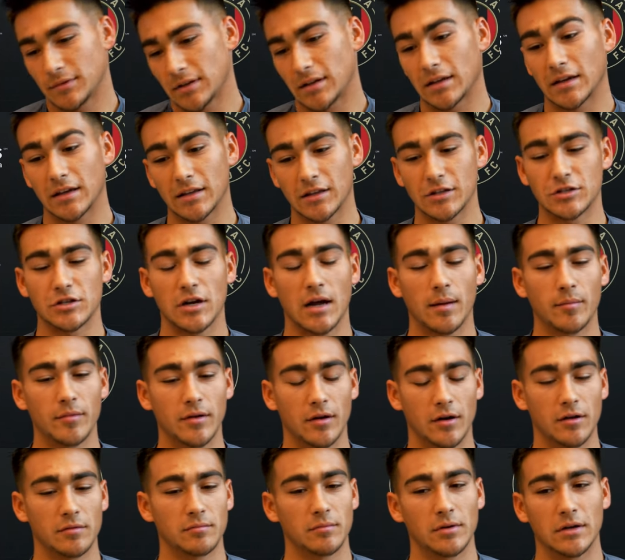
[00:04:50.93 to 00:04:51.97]
didn't get the job
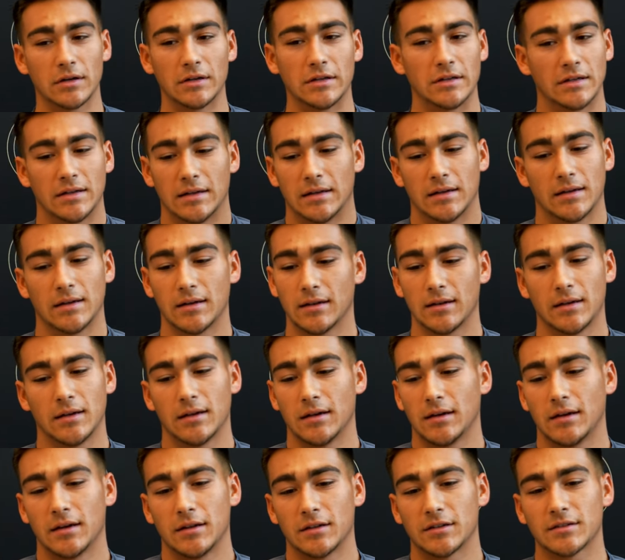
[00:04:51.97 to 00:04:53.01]
done, but
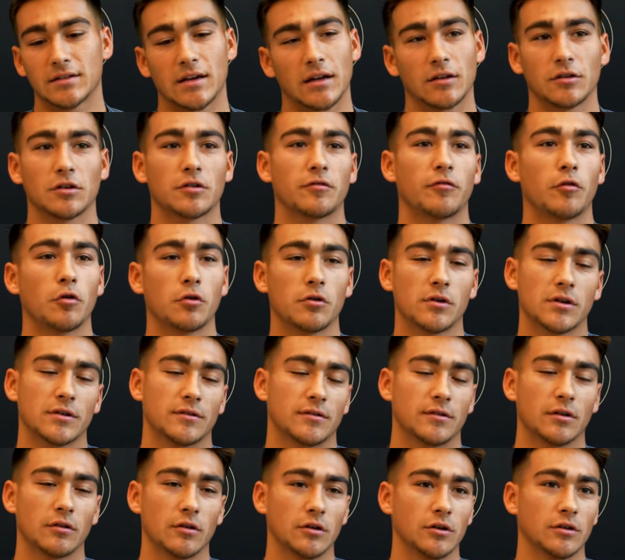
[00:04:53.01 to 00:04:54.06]
just got to look forward.
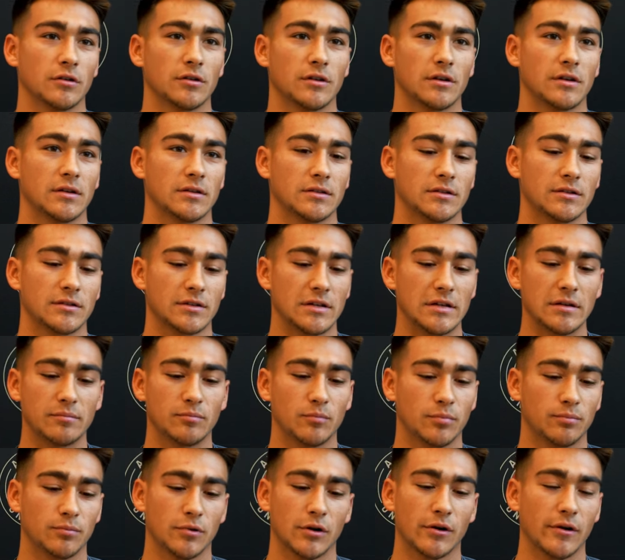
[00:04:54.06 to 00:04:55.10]
It's still early. Just
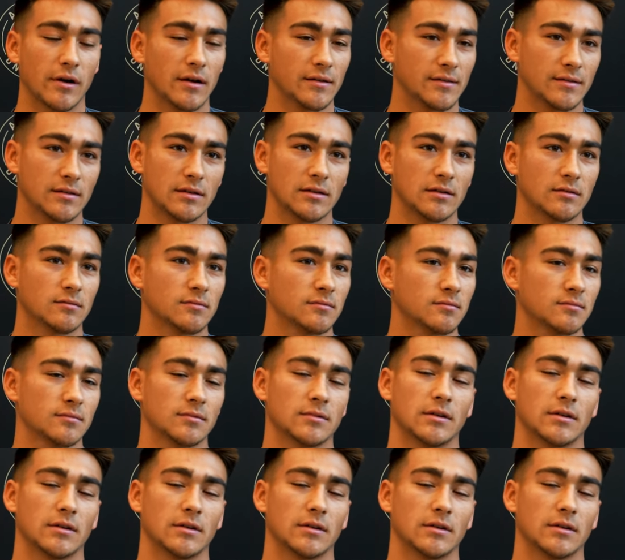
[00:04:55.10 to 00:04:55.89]
keep progressing.